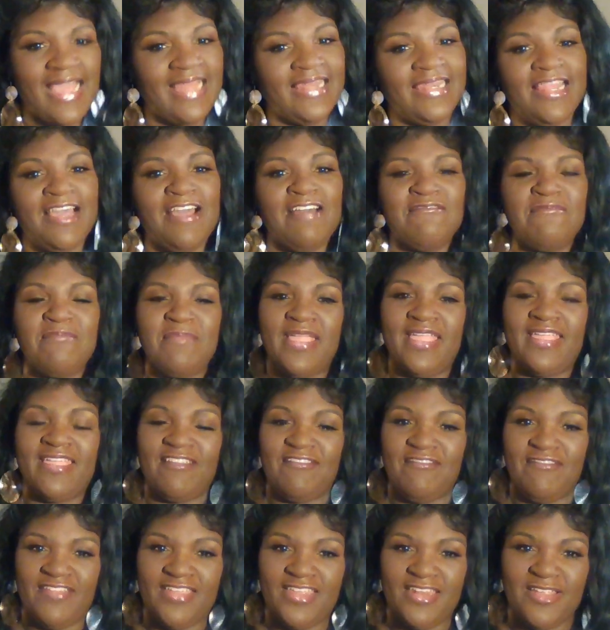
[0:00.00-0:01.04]
I love
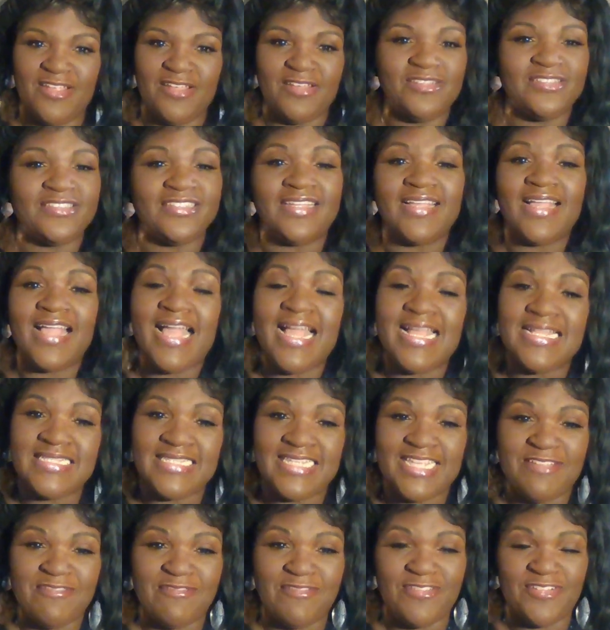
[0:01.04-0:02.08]
making videos and
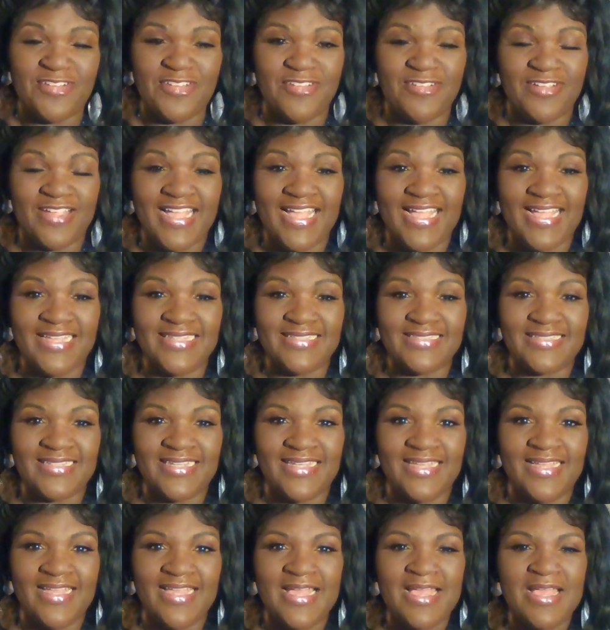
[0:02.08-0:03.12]
content for you guys,
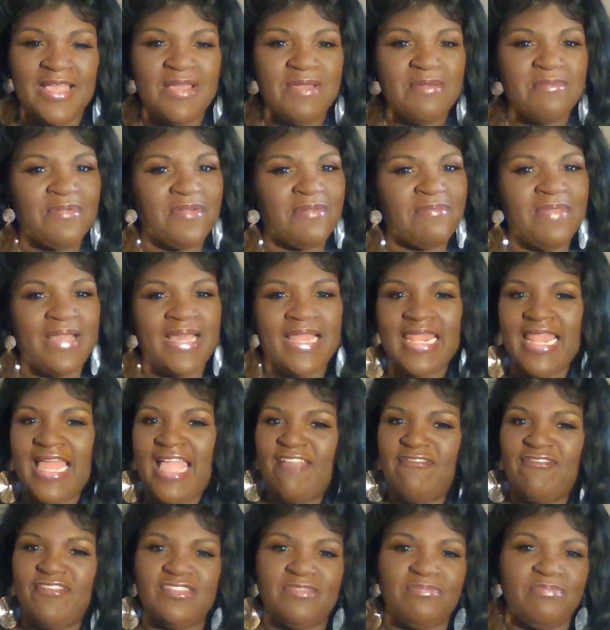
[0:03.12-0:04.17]
but my
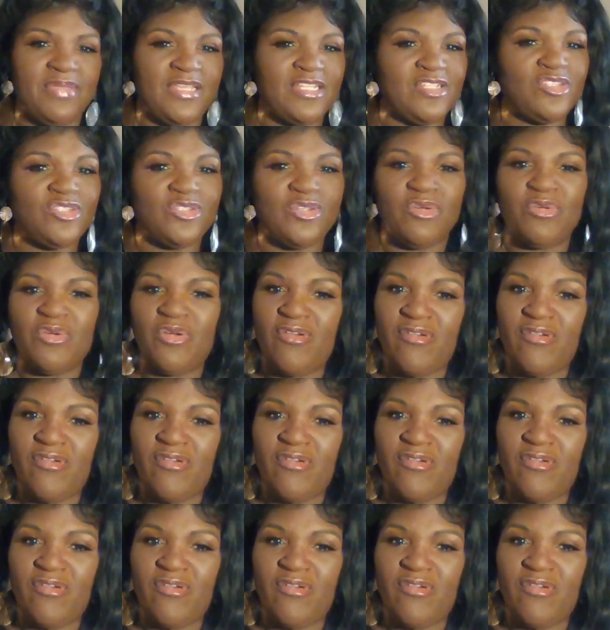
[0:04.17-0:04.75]
life has been so